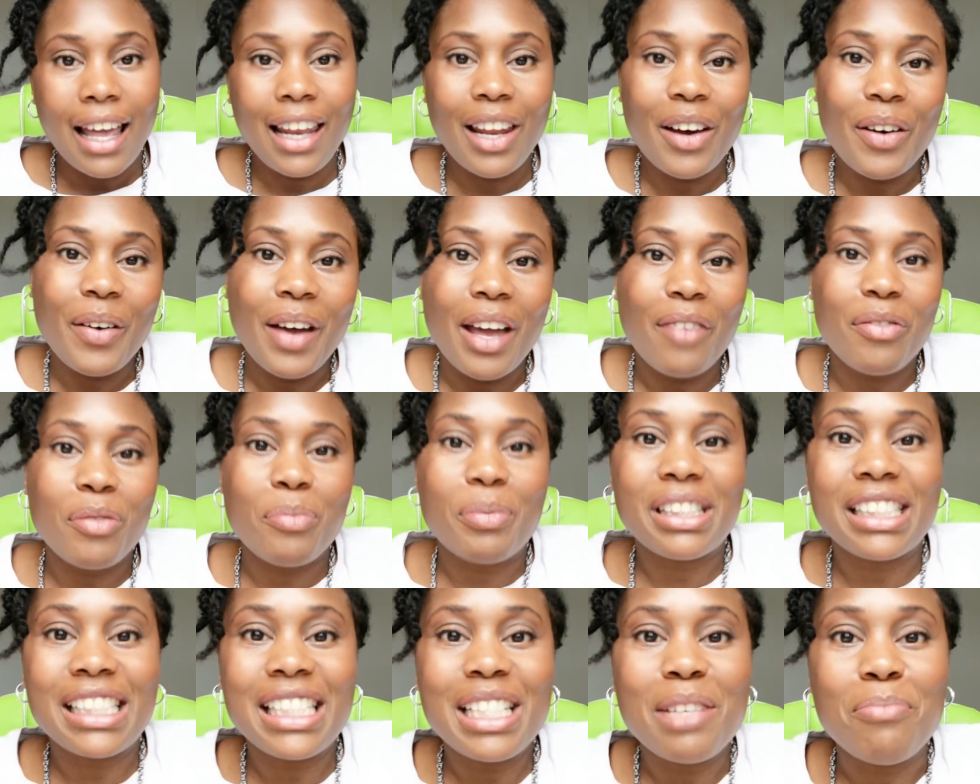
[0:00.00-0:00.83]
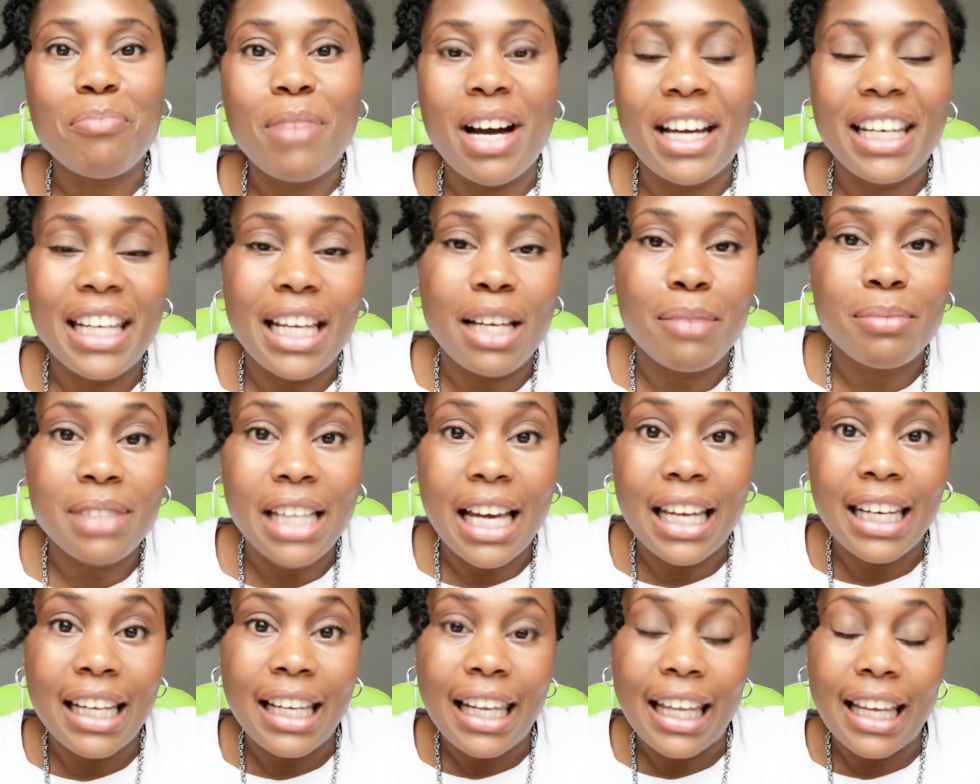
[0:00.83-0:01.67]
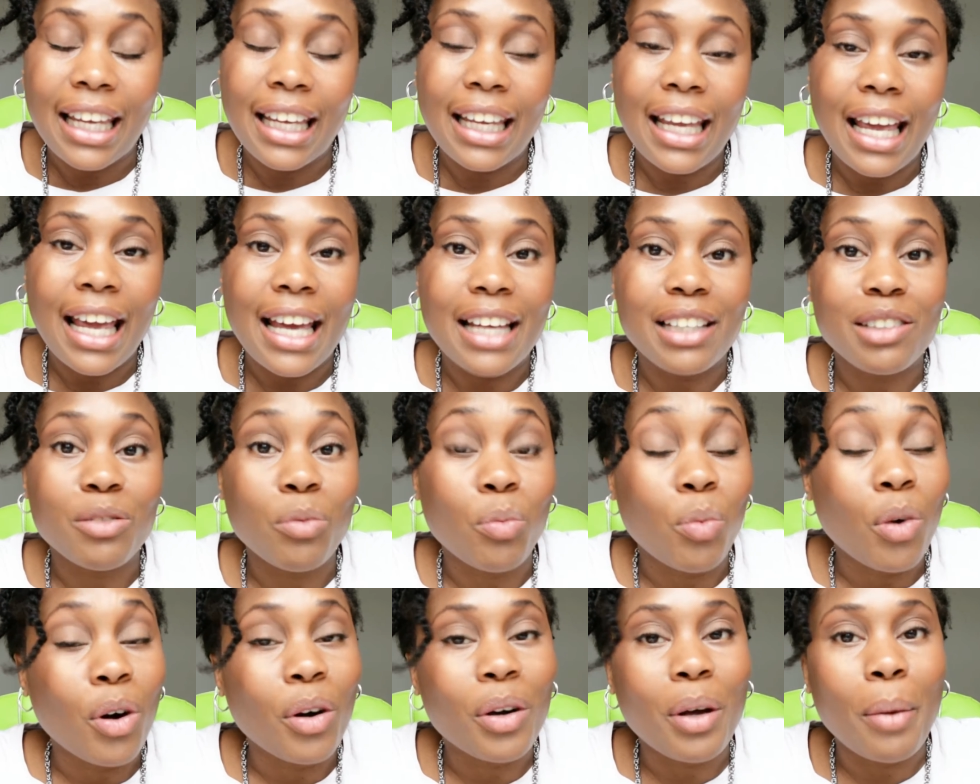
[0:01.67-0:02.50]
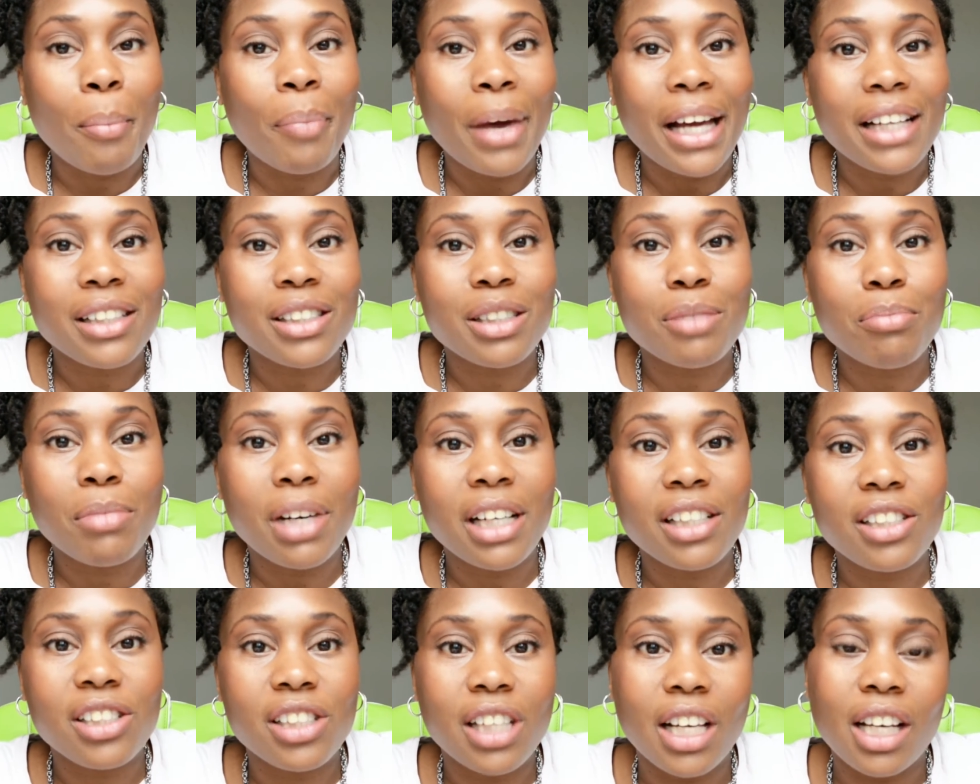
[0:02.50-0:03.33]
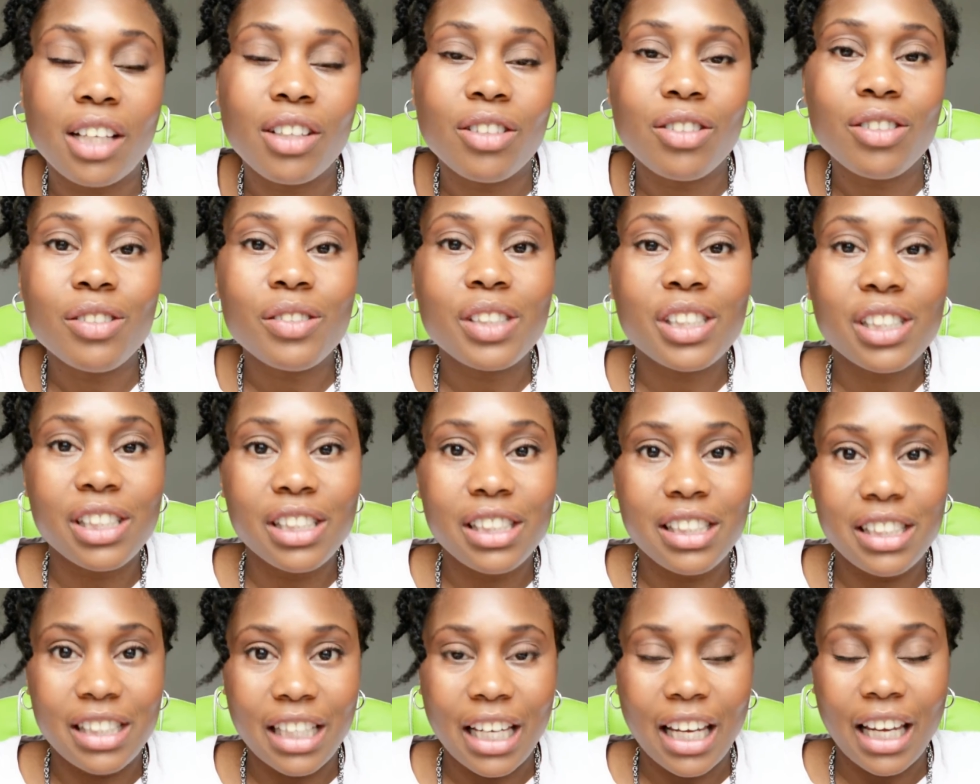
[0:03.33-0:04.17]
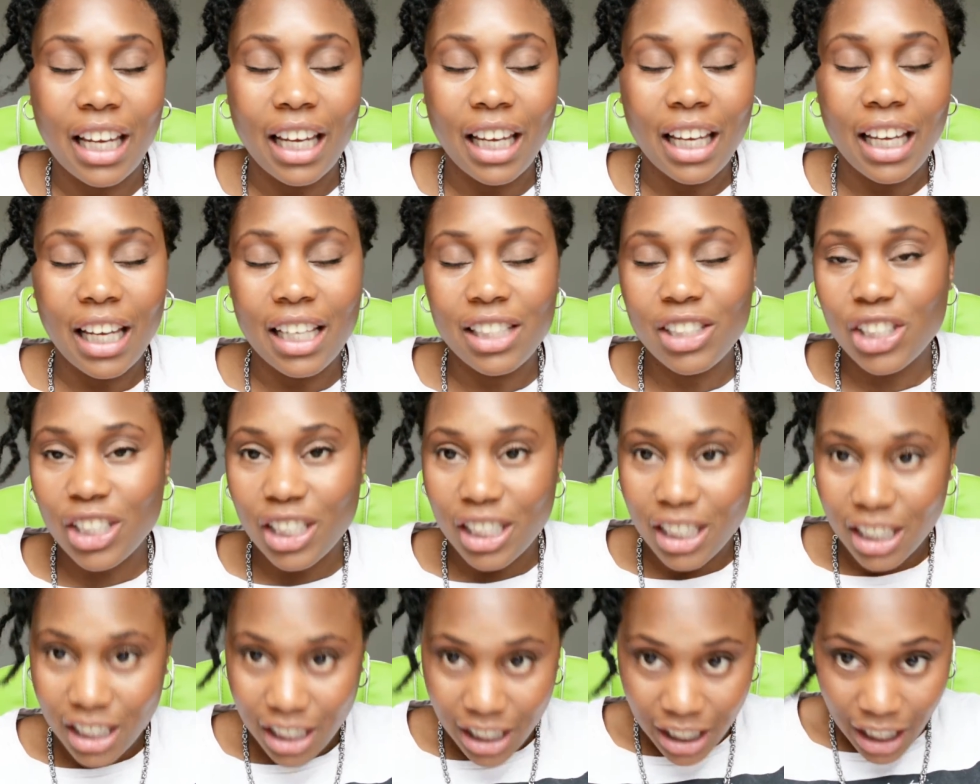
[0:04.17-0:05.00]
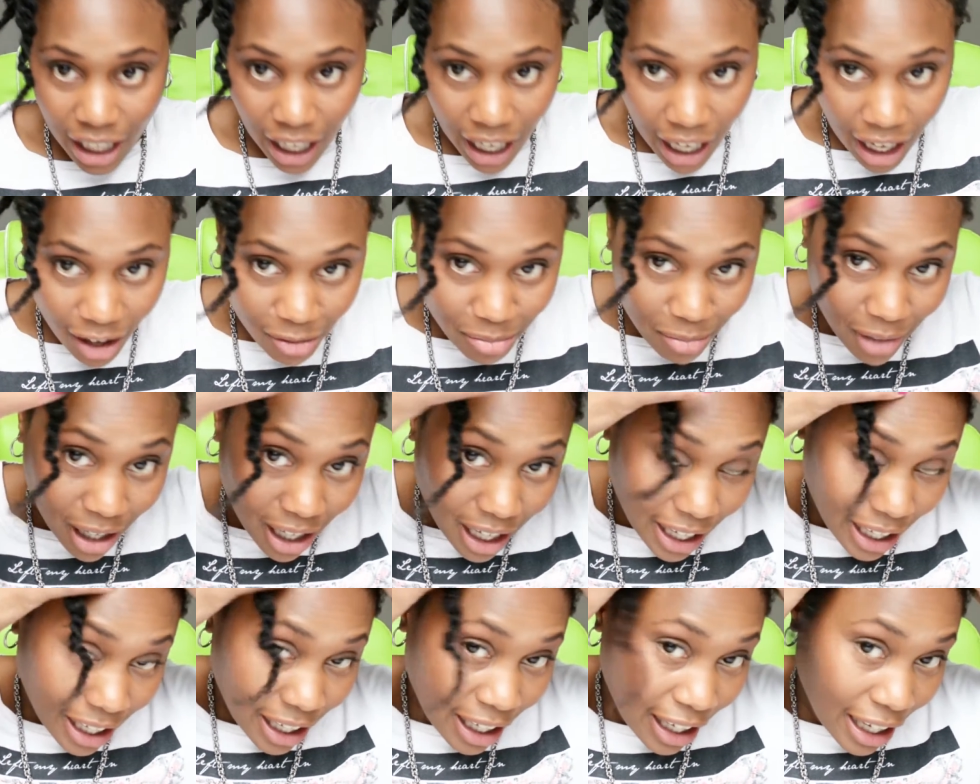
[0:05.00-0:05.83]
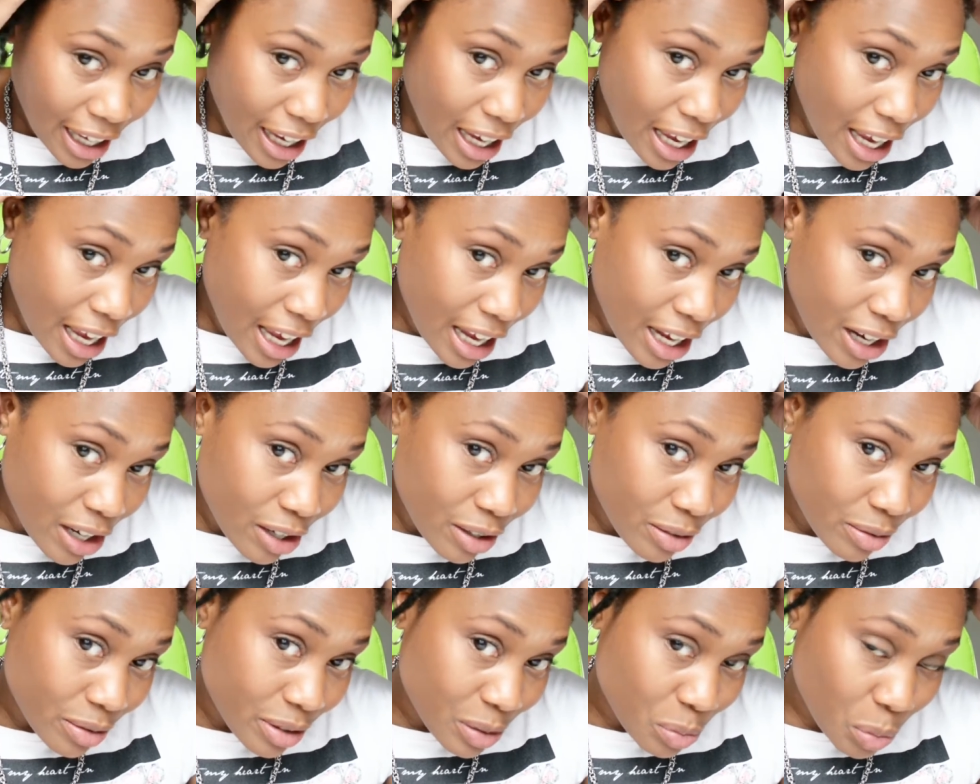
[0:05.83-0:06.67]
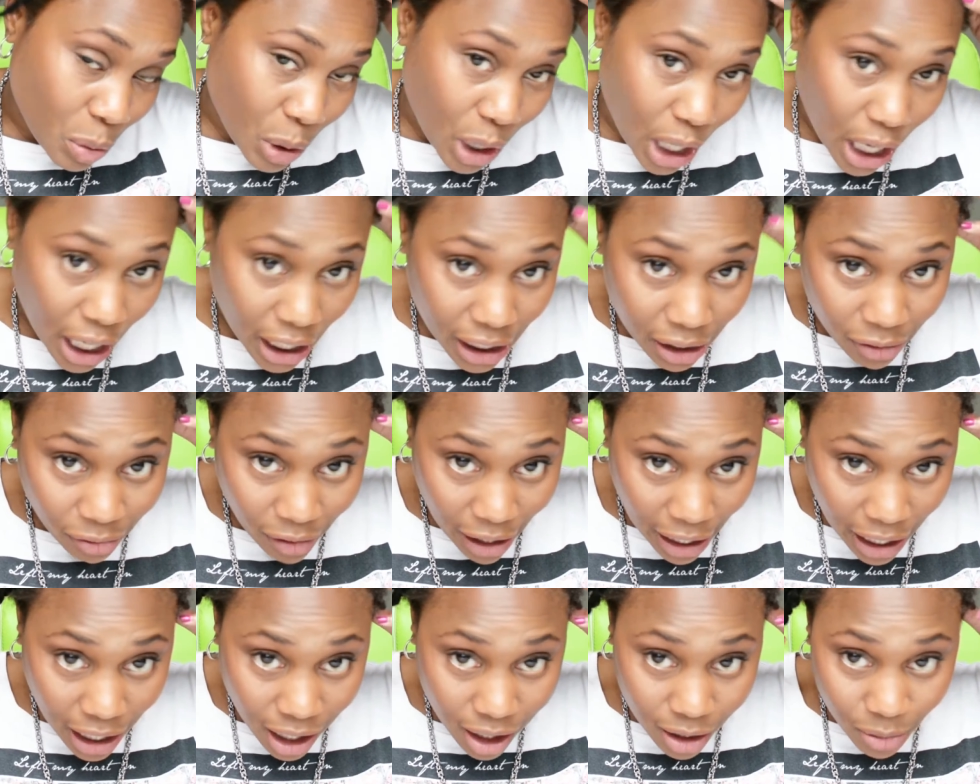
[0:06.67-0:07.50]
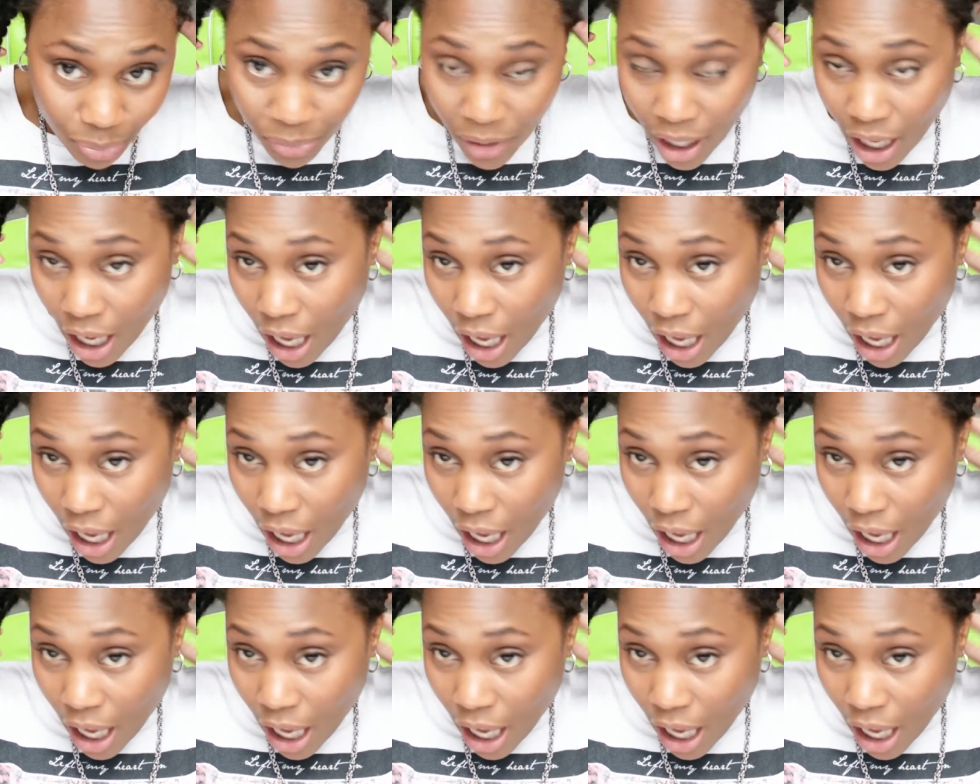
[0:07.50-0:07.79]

Hello everybody, my name's Annalie and welcome back to my channel. Today, as you can see, I have my hair out. What kind of out?